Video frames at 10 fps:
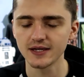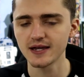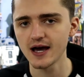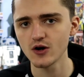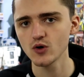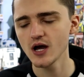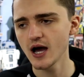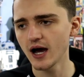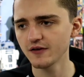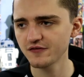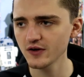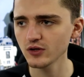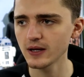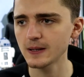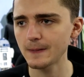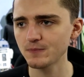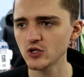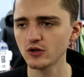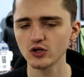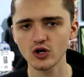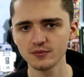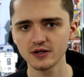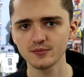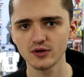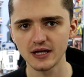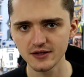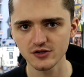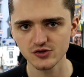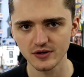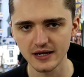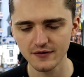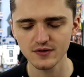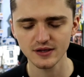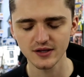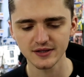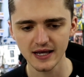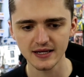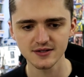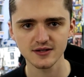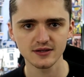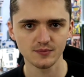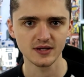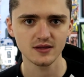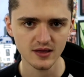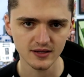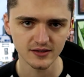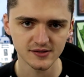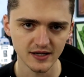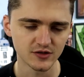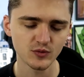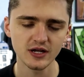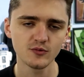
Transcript: And now I feel like, you know, the comic book industry and everything like that is the big thing these days.